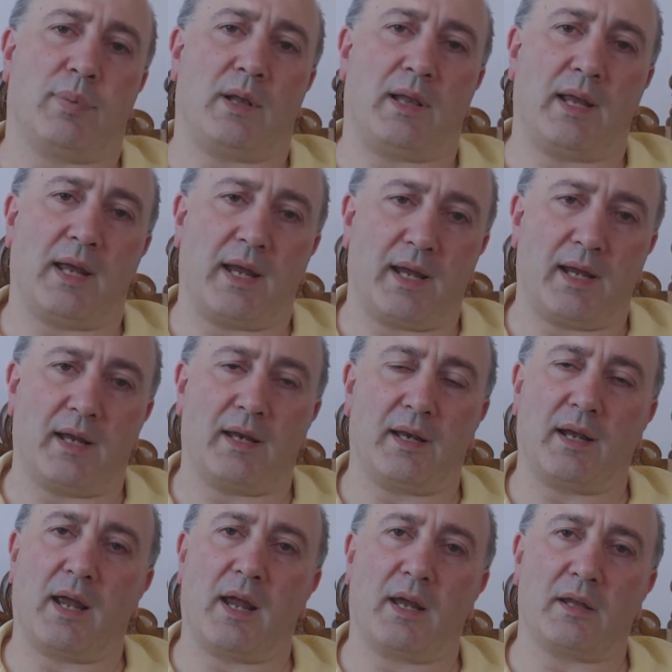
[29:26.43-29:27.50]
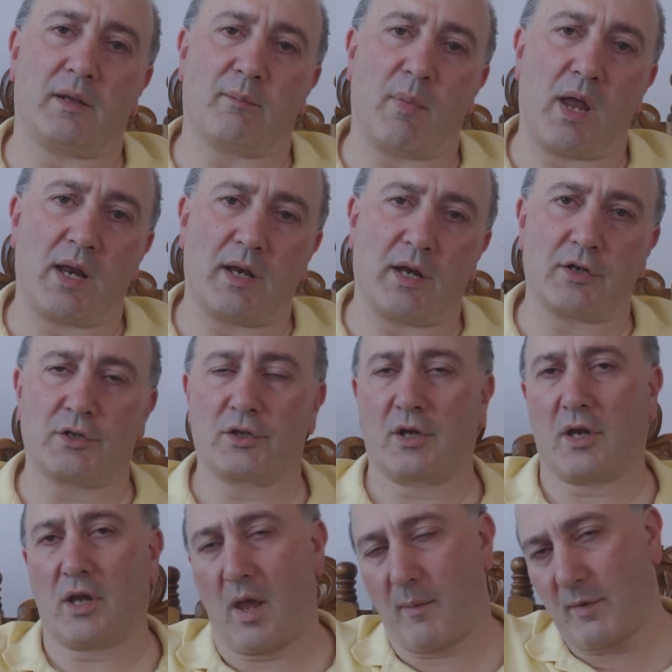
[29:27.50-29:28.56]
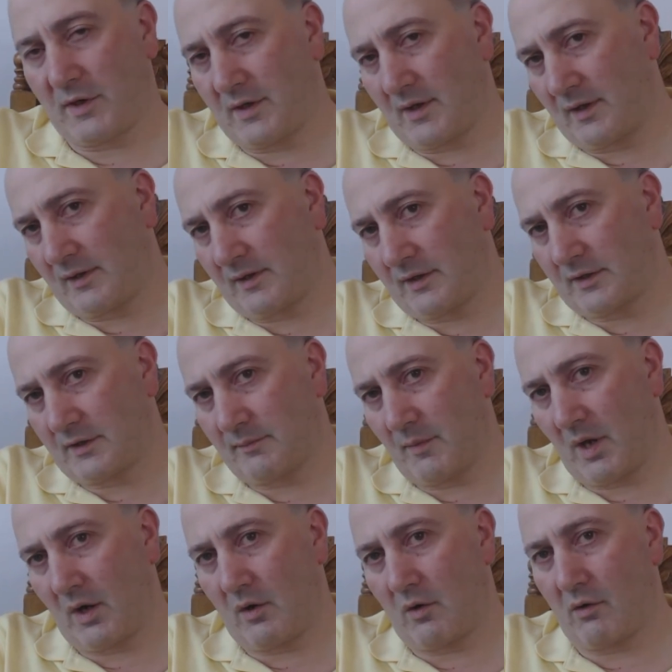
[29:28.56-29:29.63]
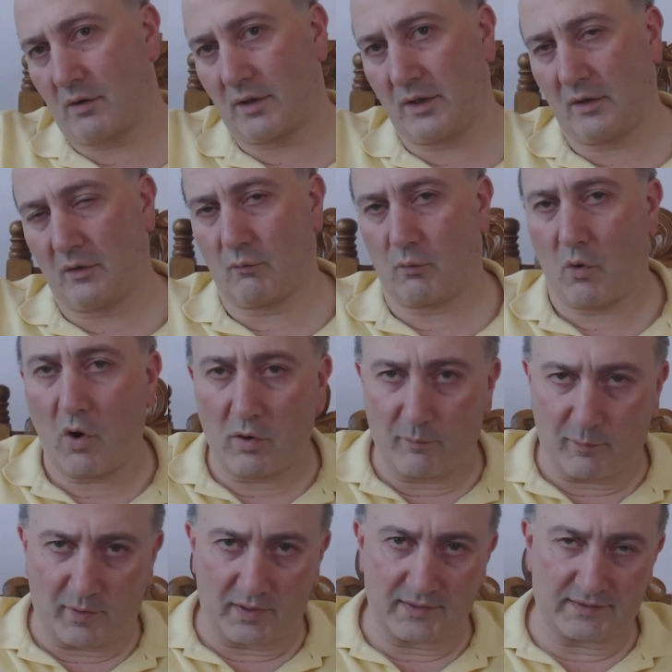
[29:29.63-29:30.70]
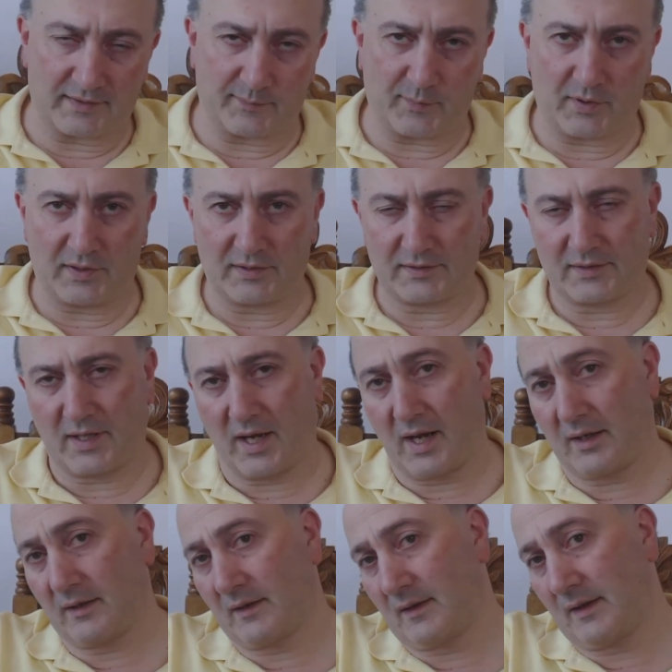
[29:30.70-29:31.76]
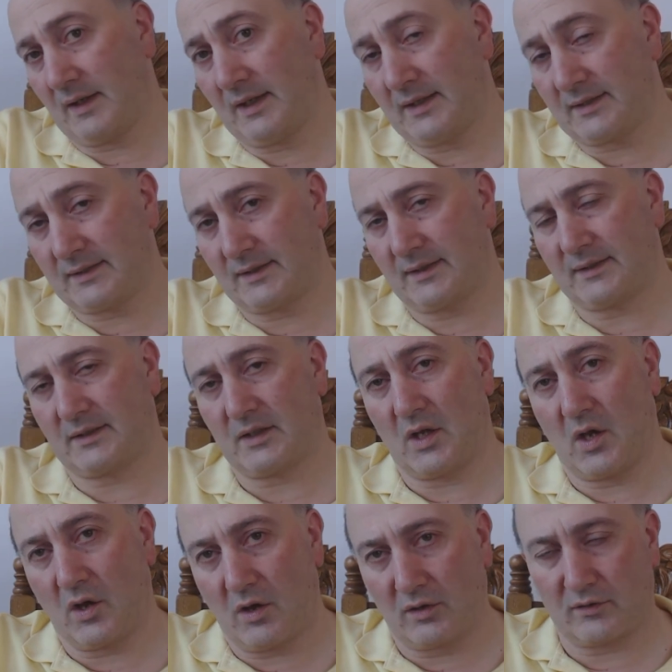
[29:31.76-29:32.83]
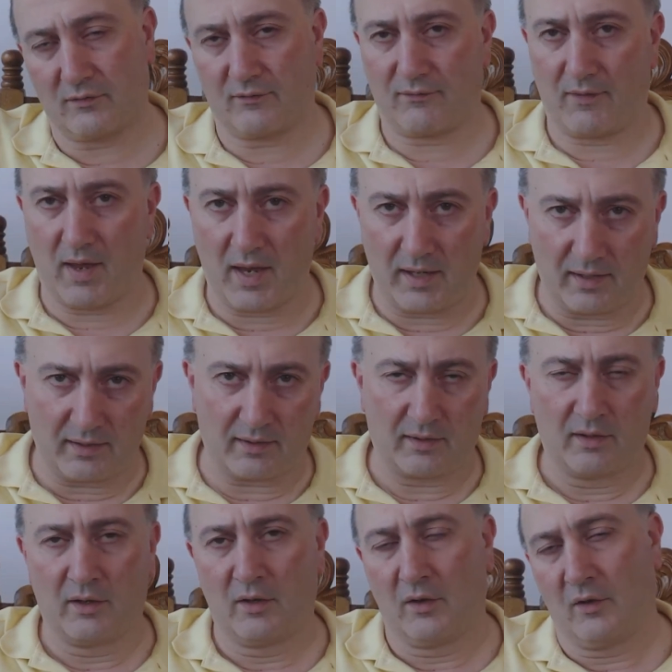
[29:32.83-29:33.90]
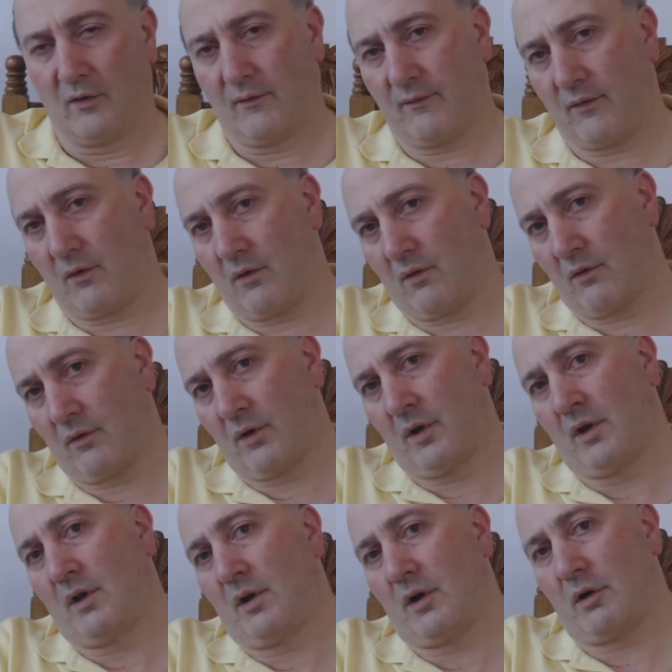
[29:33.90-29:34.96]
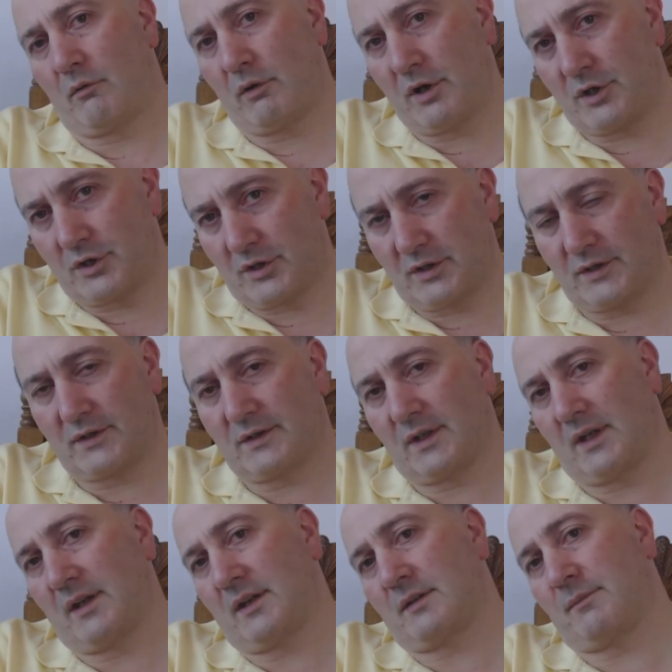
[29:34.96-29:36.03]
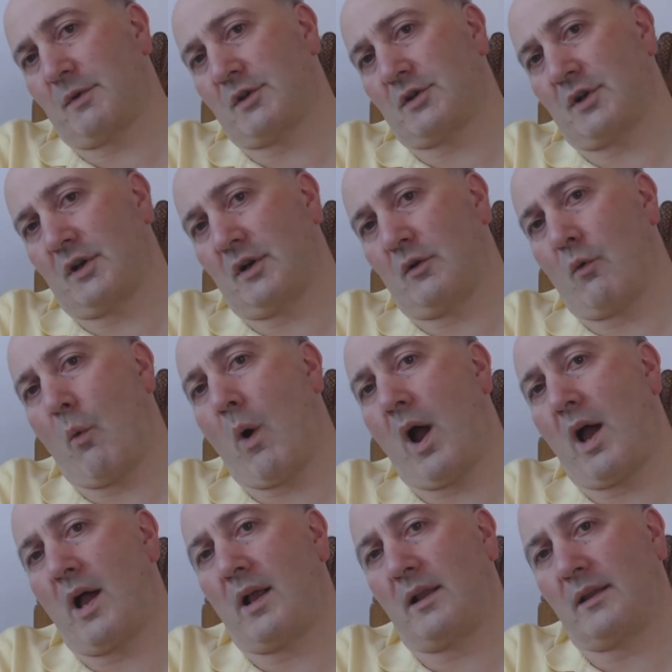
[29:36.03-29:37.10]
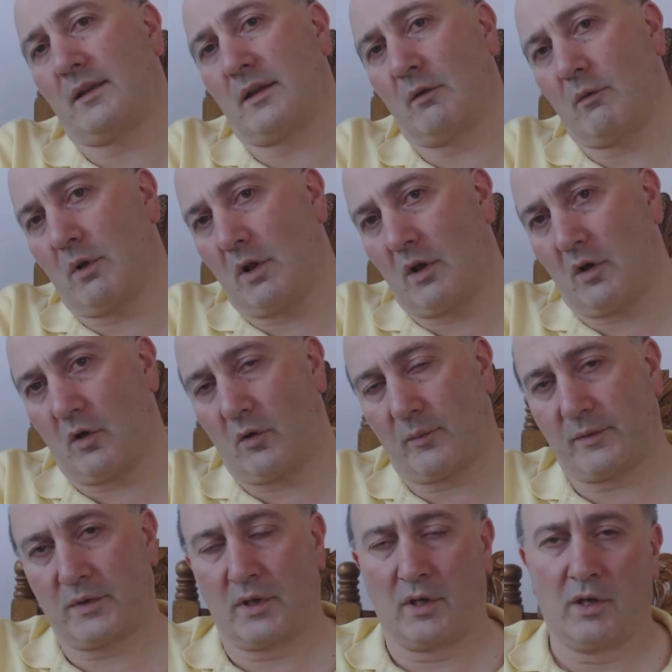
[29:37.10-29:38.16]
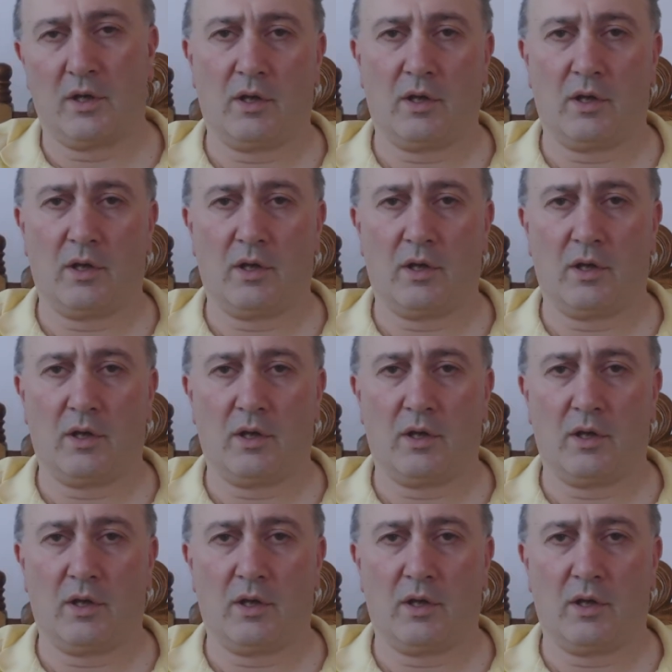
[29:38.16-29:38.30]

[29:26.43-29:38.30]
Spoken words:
plan and manage capitalism according wrong principles, and this is not fair for regions and especially well-developed